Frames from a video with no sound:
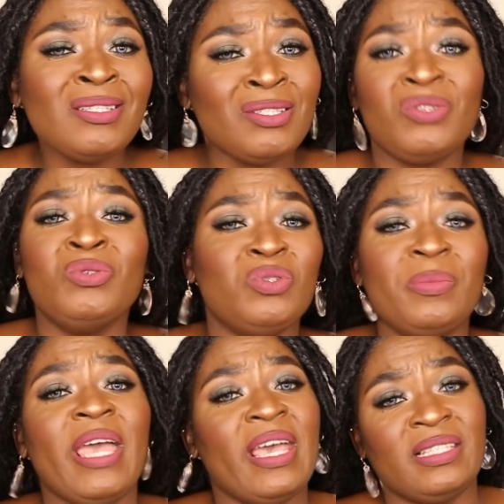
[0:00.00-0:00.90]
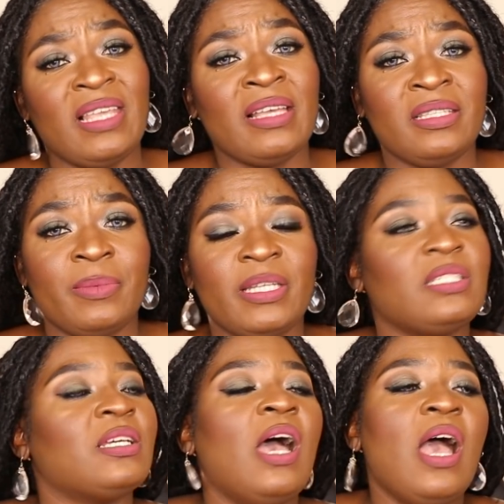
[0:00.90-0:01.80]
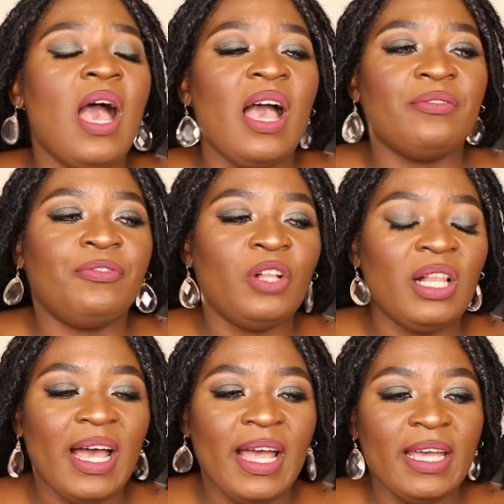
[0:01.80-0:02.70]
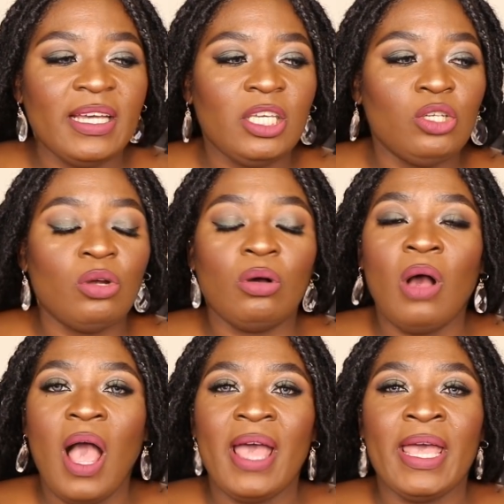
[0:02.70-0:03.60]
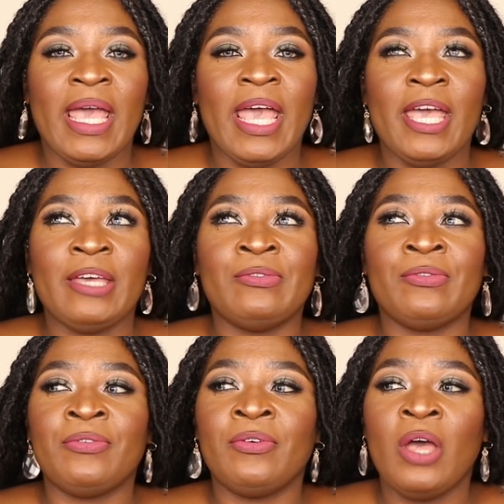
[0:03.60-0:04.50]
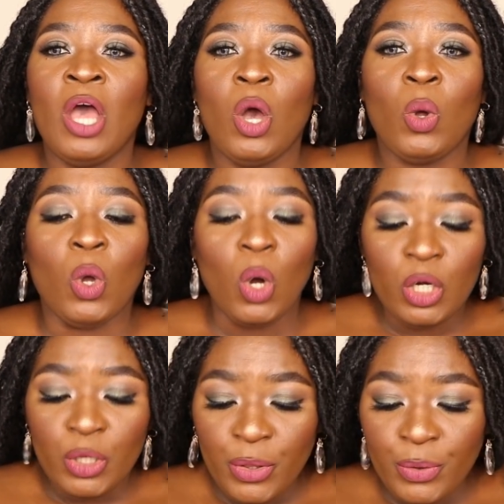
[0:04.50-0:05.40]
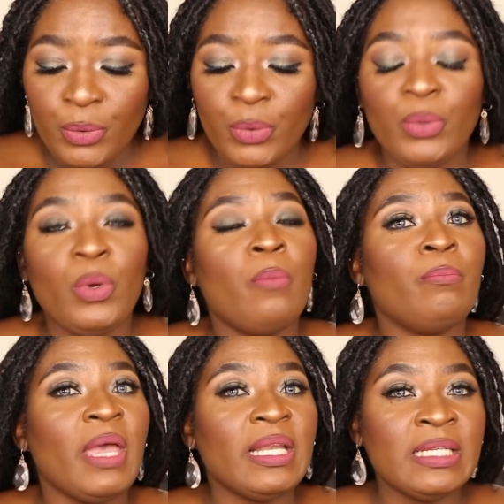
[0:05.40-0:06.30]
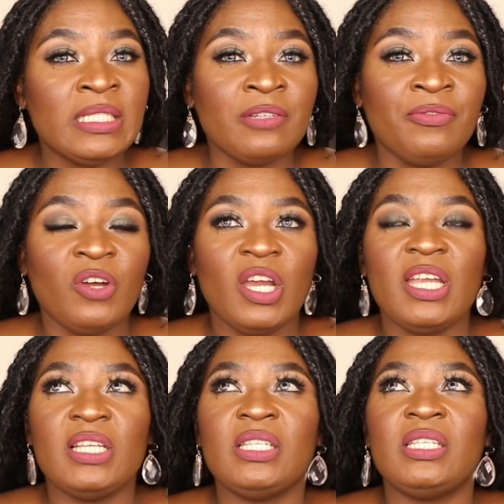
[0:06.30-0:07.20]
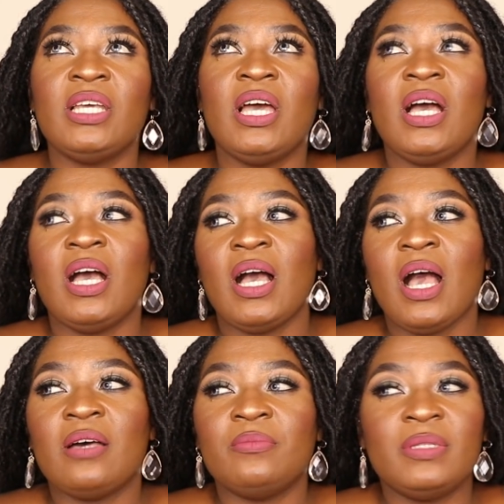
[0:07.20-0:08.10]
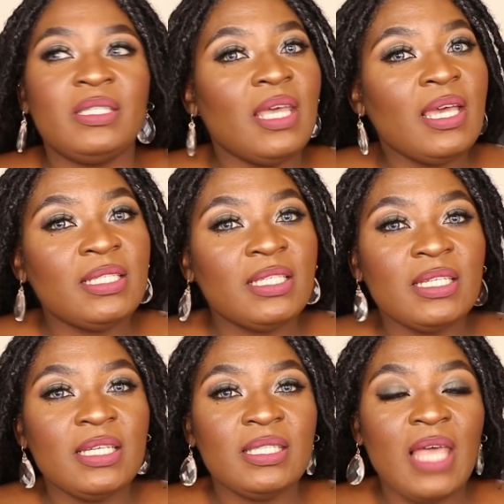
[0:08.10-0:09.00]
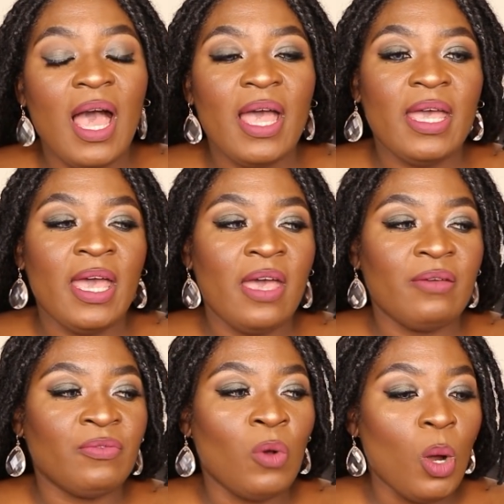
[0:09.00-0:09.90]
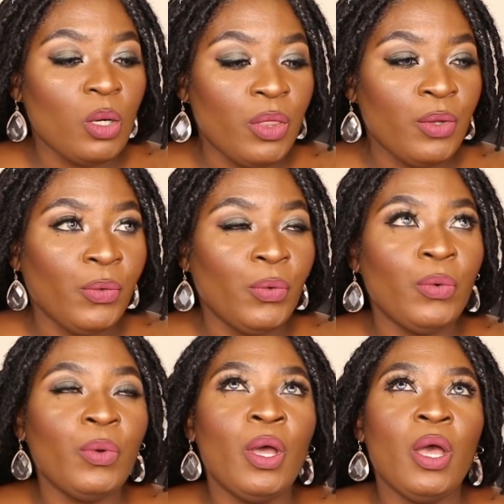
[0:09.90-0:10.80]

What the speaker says: soon-to-be ex-husband. I feel like, I have gone through many different stages. I have gone through